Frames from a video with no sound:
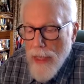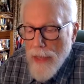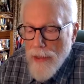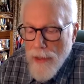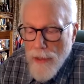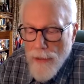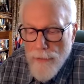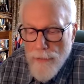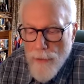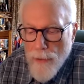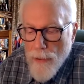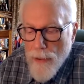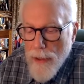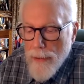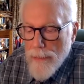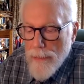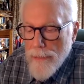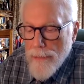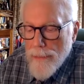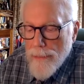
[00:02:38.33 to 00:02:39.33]

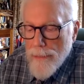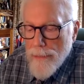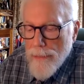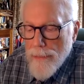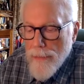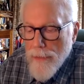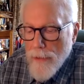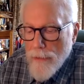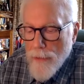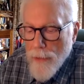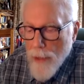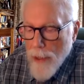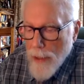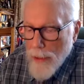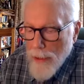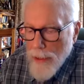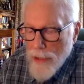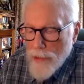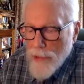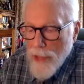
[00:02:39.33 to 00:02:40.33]
Therefore, for
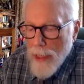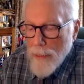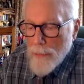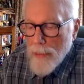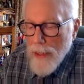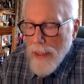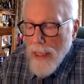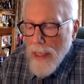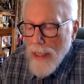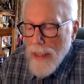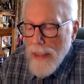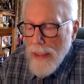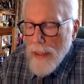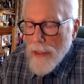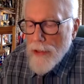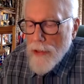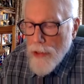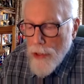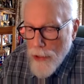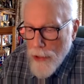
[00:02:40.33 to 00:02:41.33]
our example, I'll
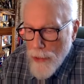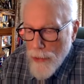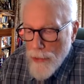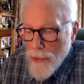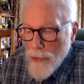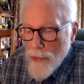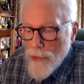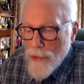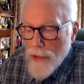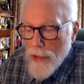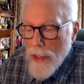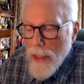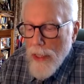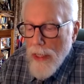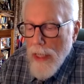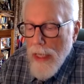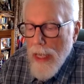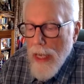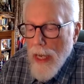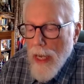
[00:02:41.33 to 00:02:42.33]
use
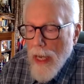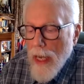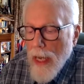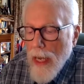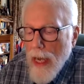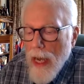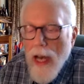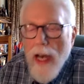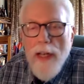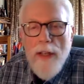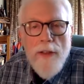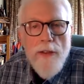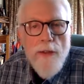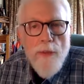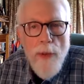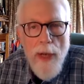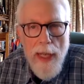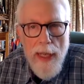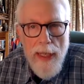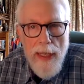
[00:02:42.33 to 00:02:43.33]

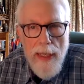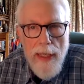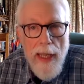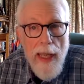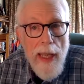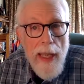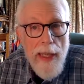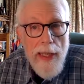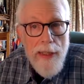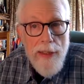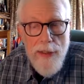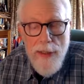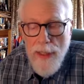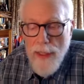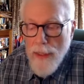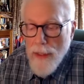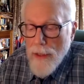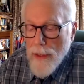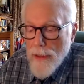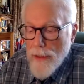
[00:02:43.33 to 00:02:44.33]
Adre,
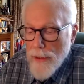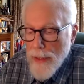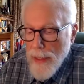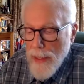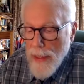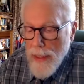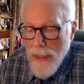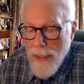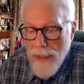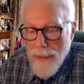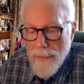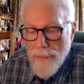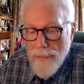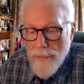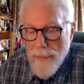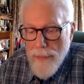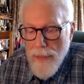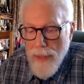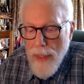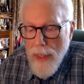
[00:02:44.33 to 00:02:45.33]
A-D-R-E,
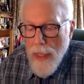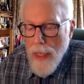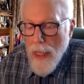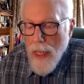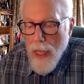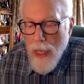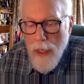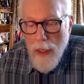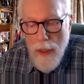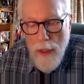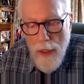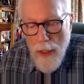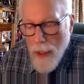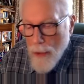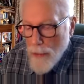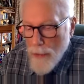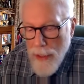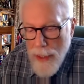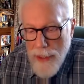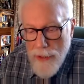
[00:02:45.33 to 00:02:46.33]
a
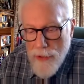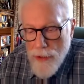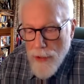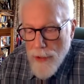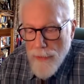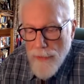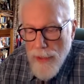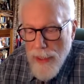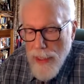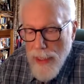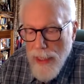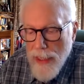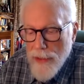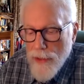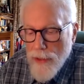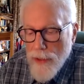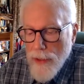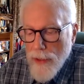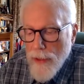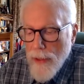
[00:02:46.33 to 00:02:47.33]
lowly servant
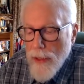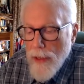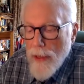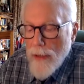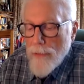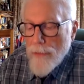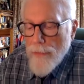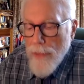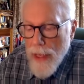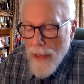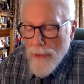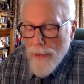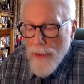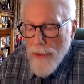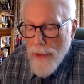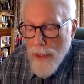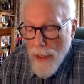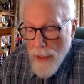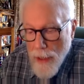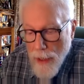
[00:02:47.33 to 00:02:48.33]
angel found
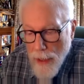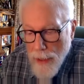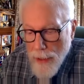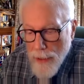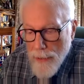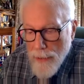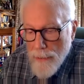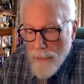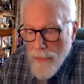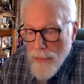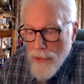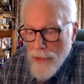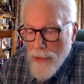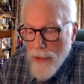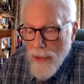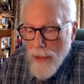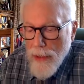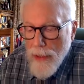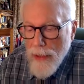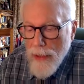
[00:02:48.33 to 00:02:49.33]
in the arms,
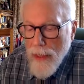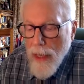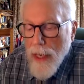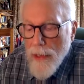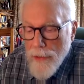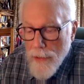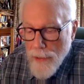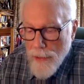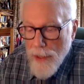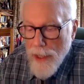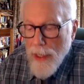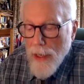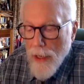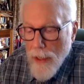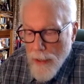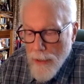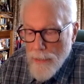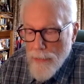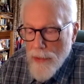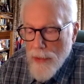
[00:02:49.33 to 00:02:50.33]
under the
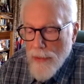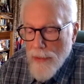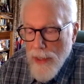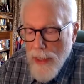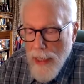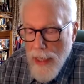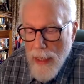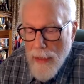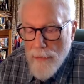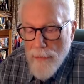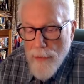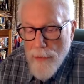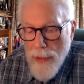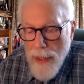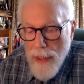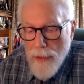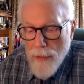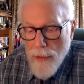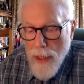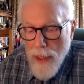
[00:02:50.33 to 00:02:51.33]
arms of the
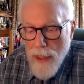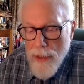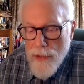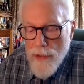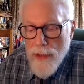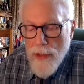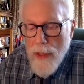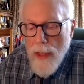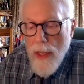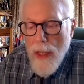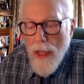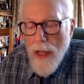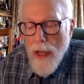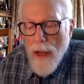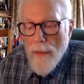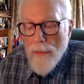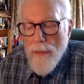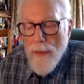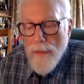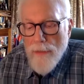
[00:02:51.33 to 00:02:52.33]
Calvary Cross
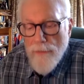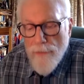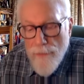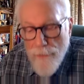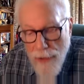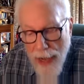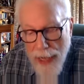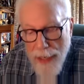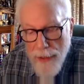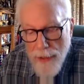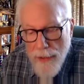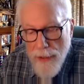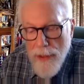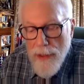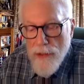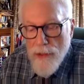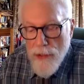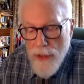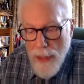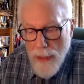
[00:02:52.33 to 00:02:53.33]
of the fire
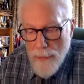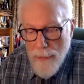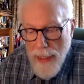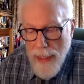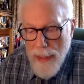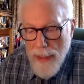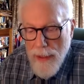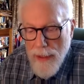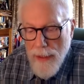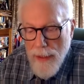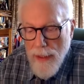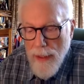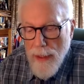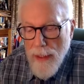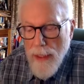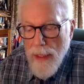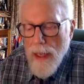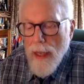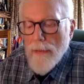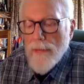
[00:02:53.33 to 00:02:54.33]
subangle
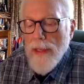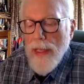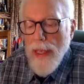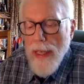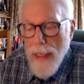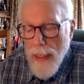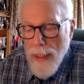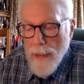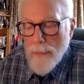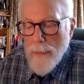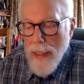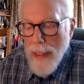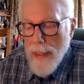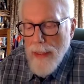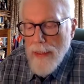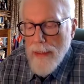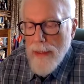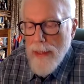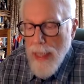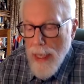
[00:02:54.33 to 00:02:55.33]
of the
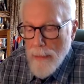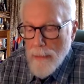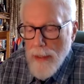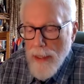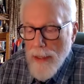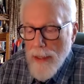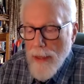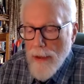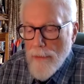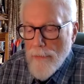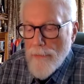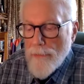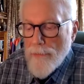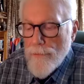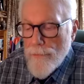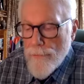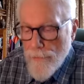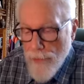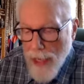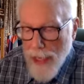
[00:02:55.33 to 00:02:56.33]
elemental tablet of
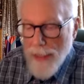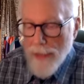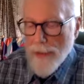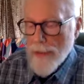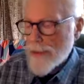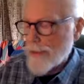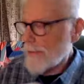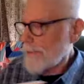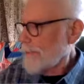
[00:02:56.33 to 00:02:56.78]
fire.